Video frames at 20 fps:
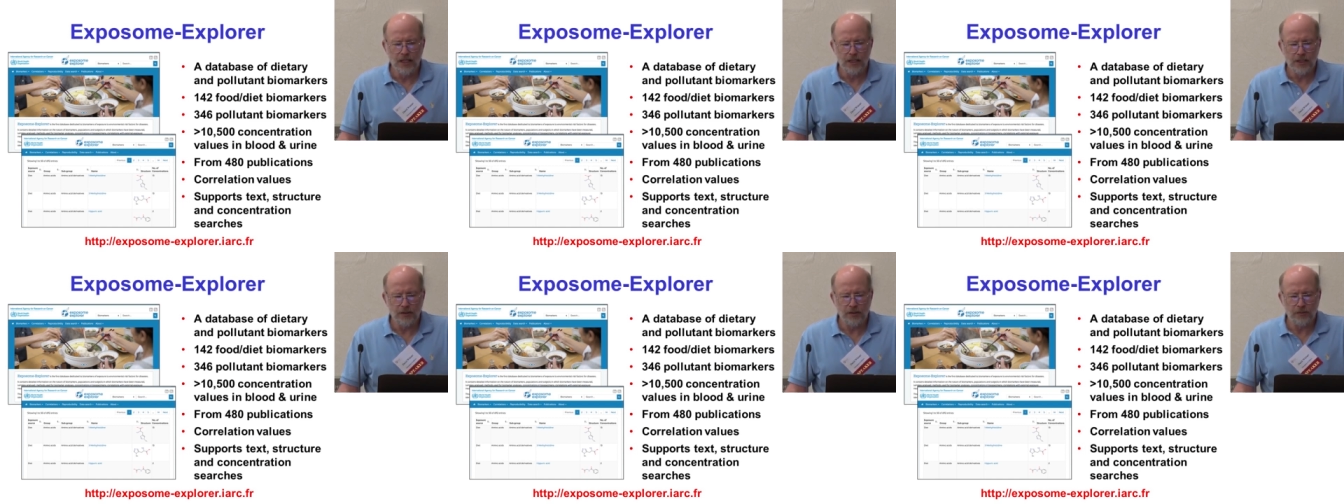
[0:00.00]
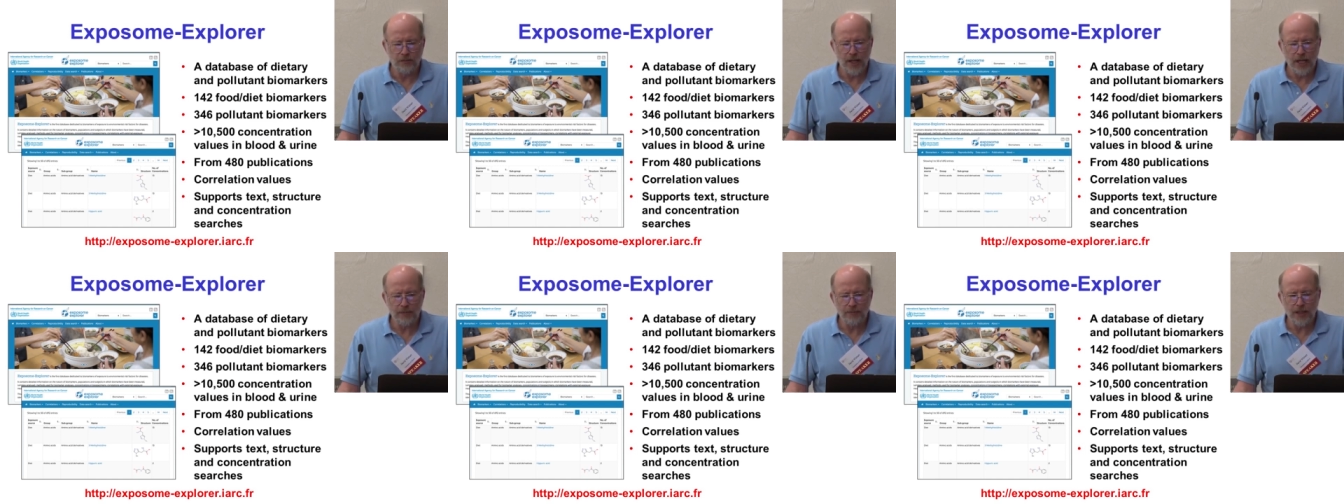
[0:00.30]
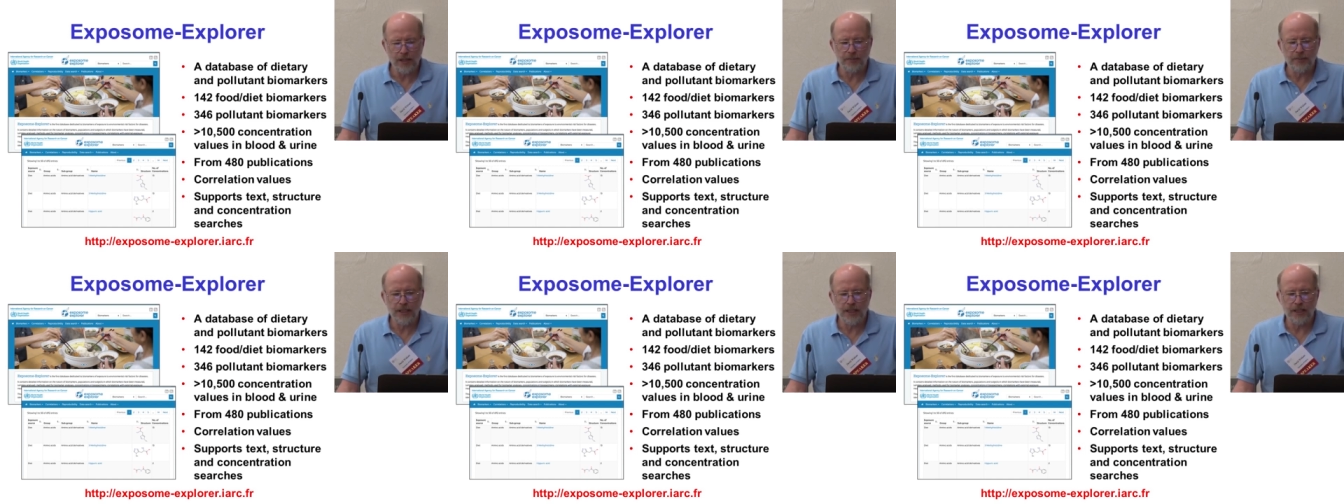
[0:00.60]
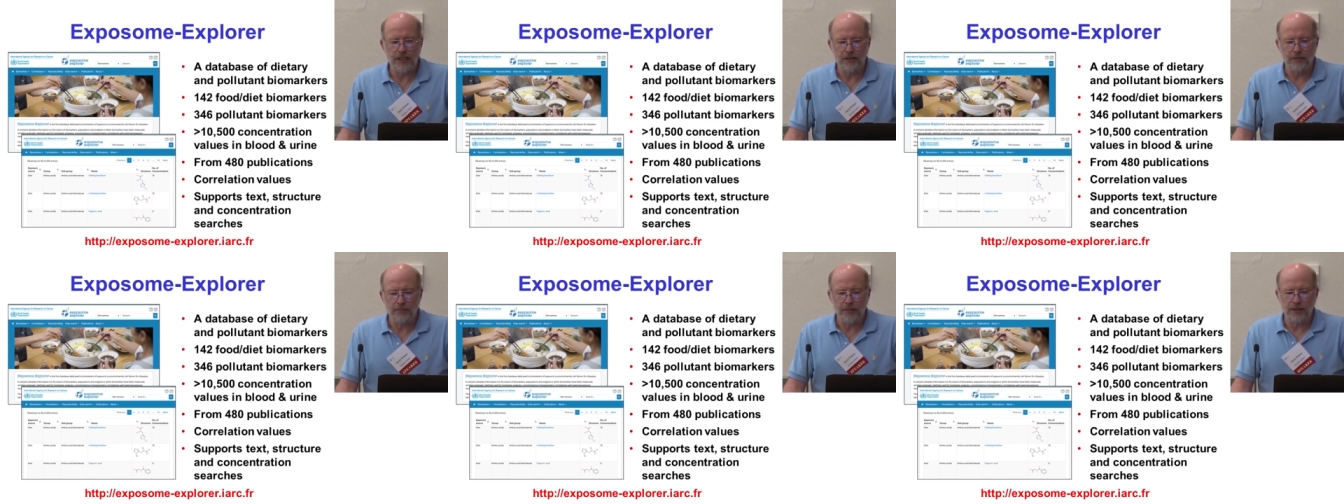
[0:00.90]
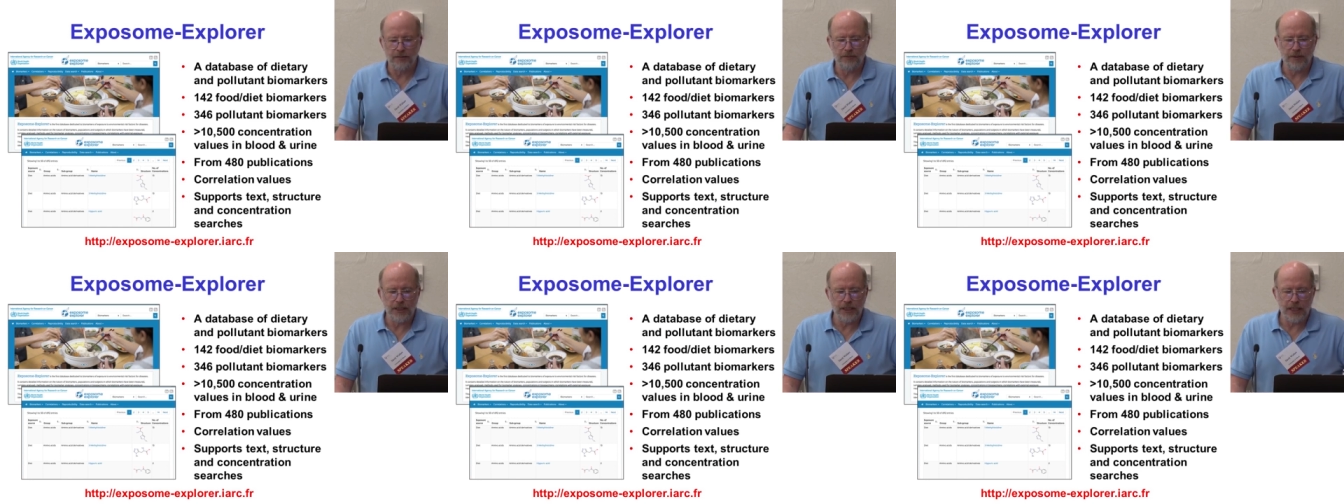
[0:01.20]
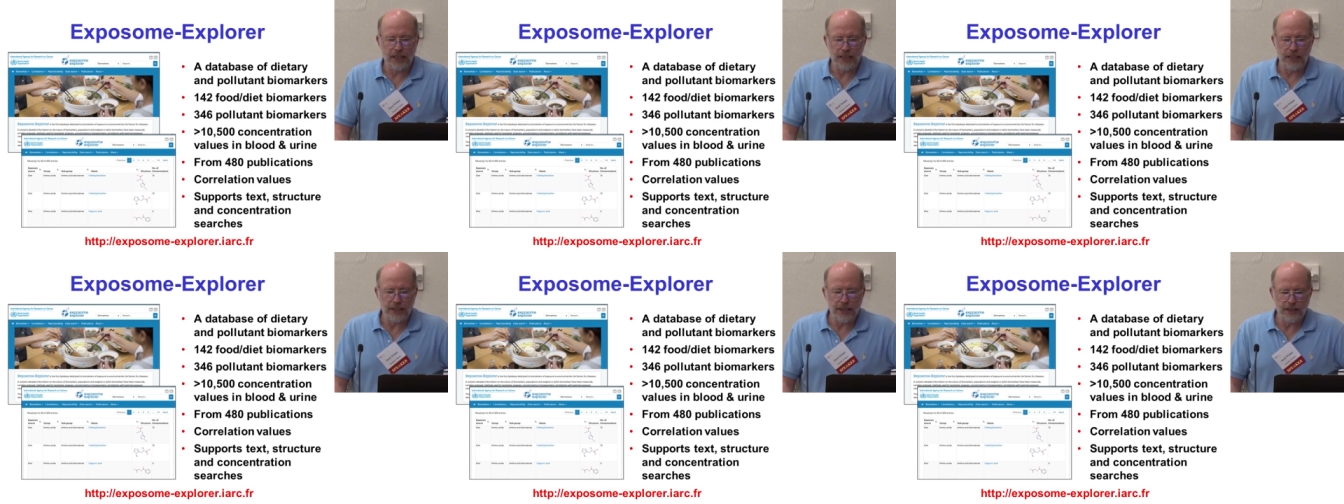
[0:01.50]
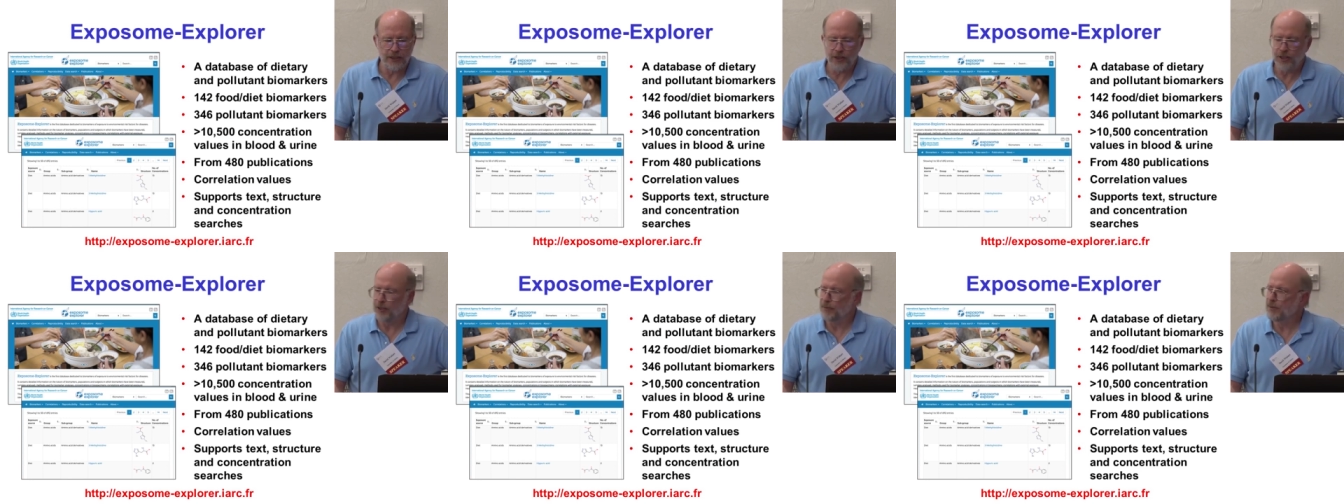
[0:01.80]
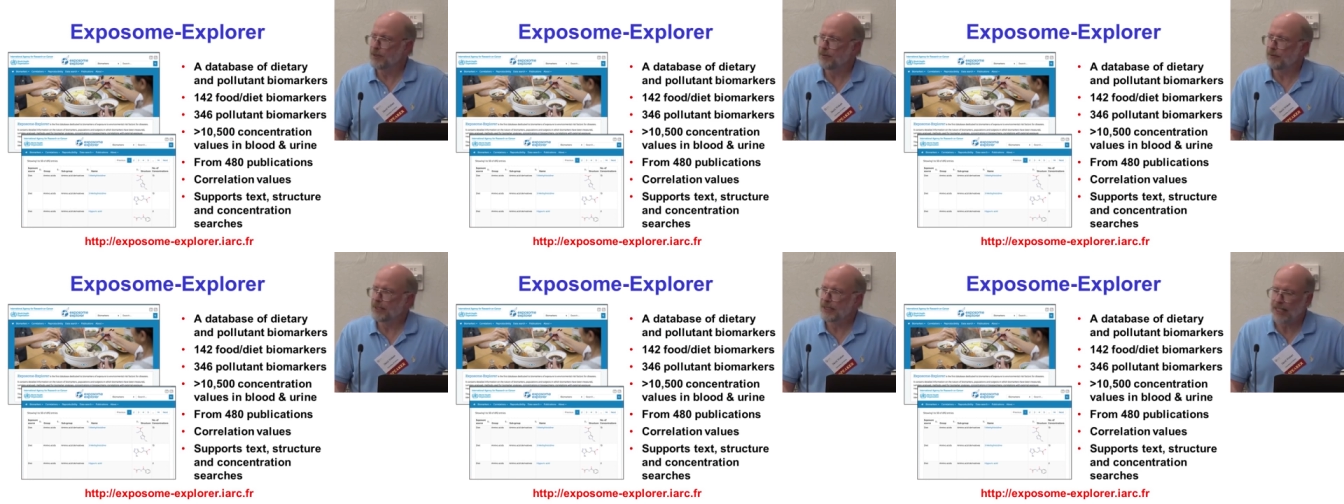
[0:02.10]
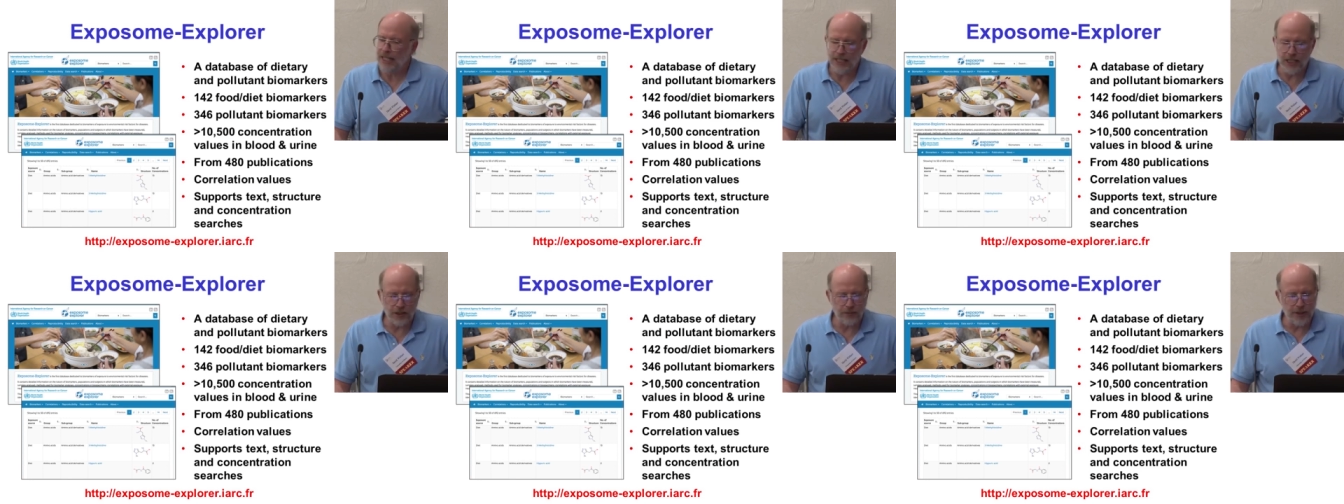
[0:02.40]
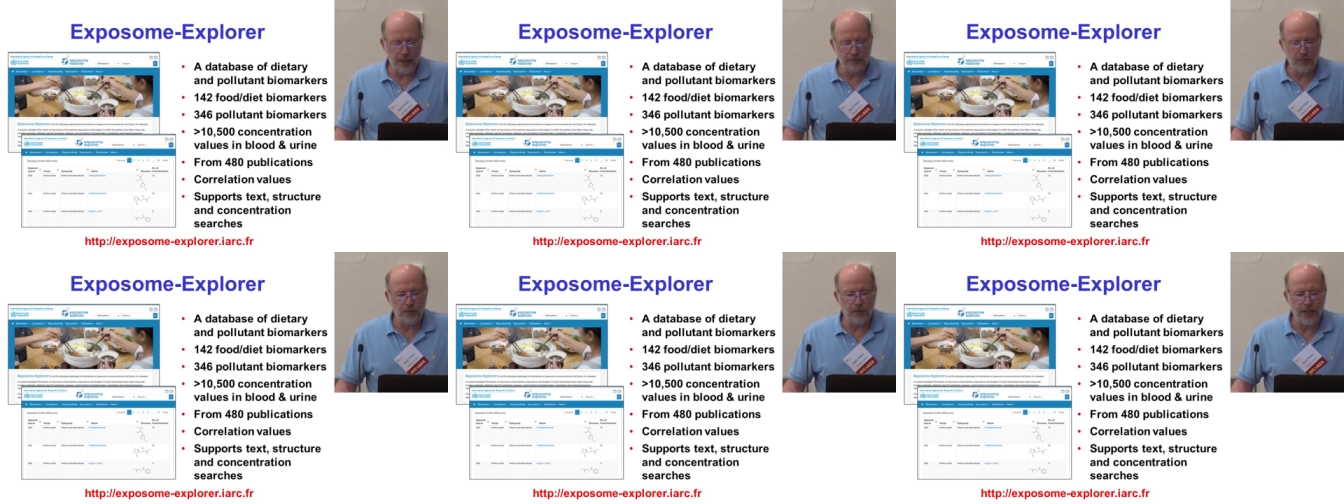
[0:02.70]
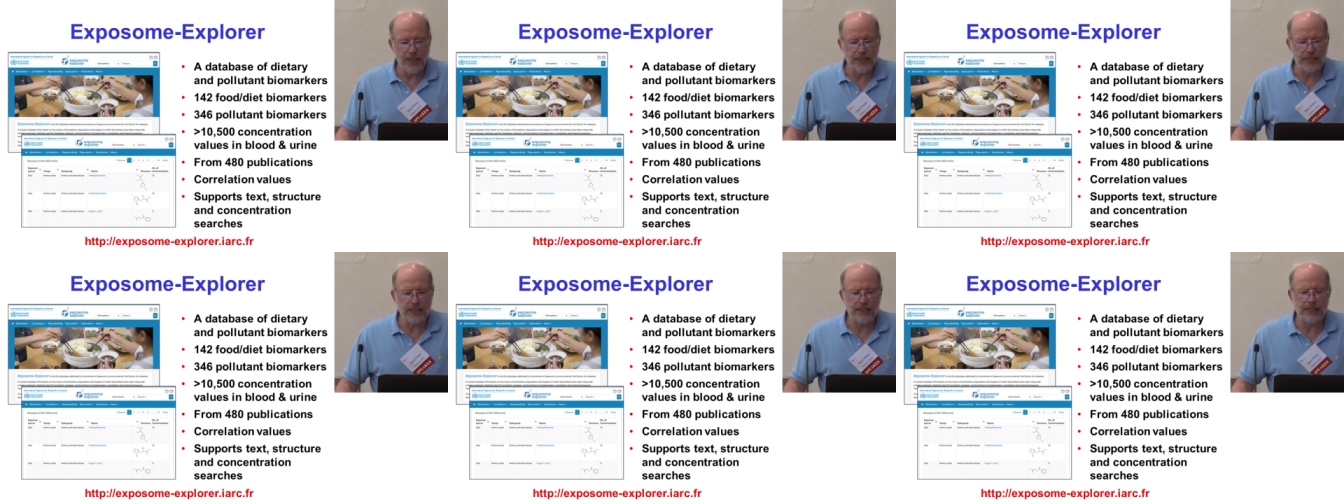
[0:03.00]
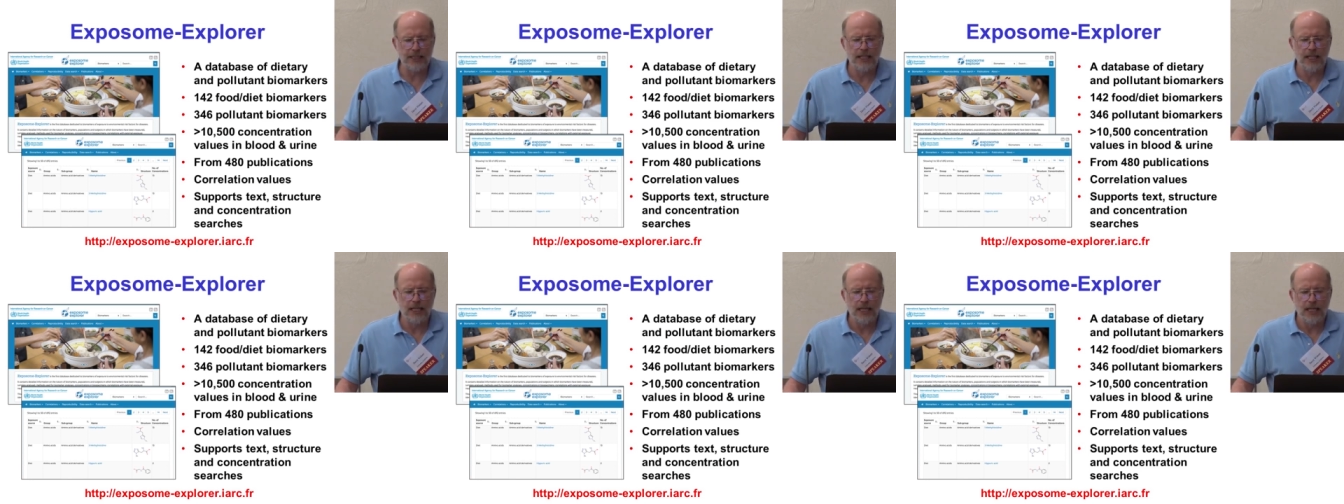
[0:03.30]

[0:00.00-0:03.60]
So I'll wrap up here, but really I think in terms of the takeaway points,